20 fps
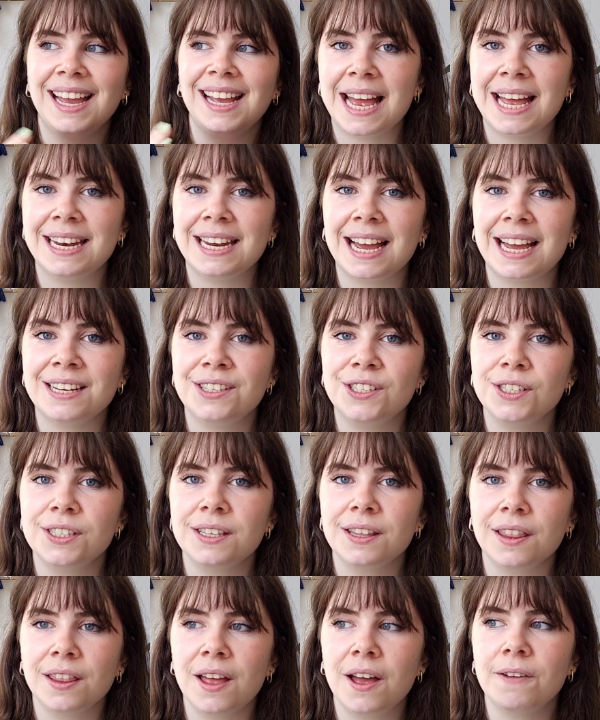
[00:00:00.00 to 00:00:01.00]
and I
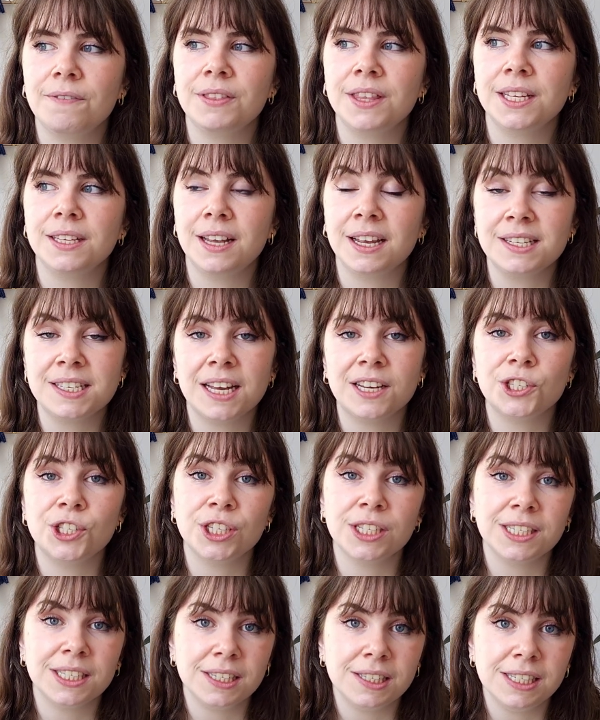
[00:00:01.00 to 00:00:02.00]
just love the
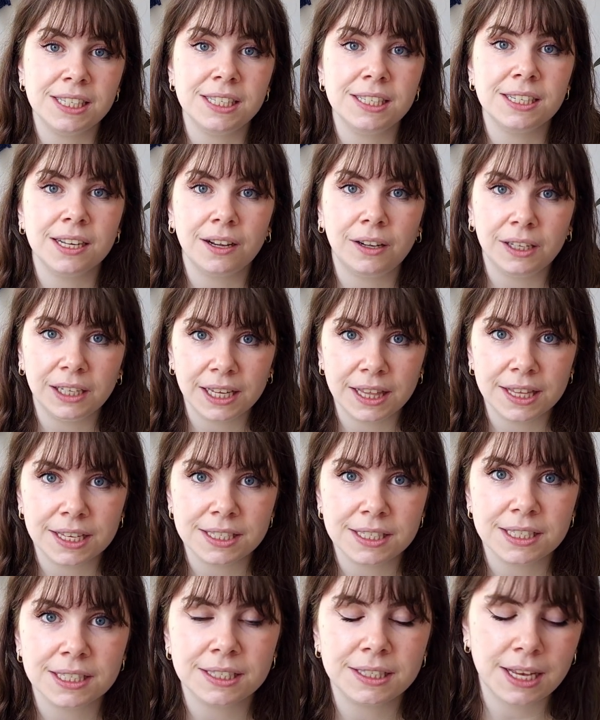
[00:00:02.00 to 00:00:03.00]
attention to detail in this
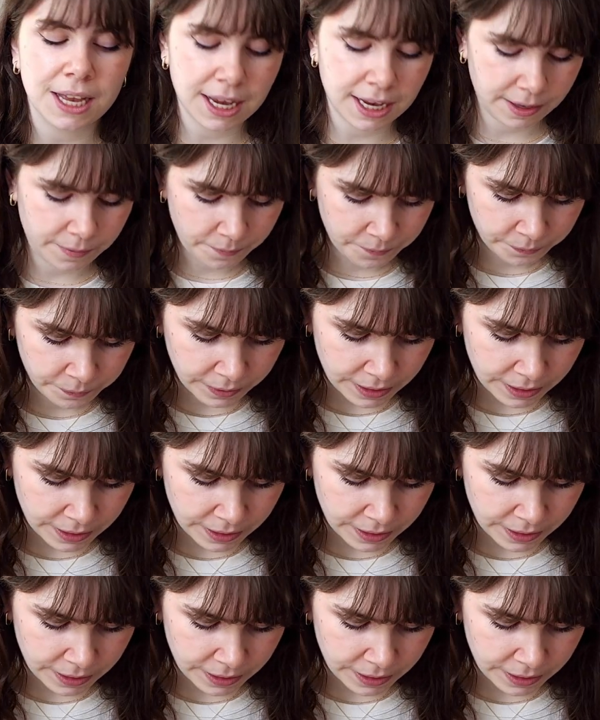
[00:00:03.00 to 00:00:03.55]
design.